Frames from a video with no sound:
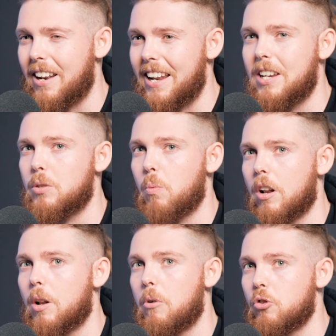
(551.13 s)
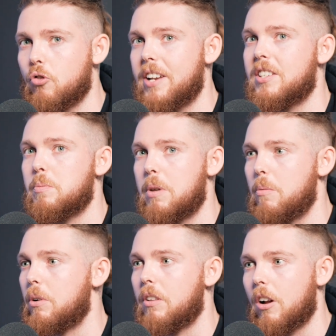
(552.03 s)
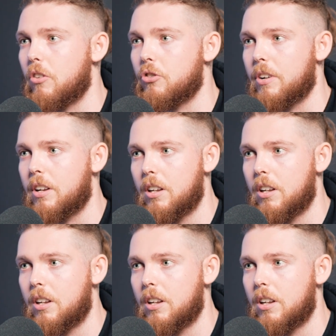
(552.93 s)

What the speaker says: And he's one of the most racist people in the country.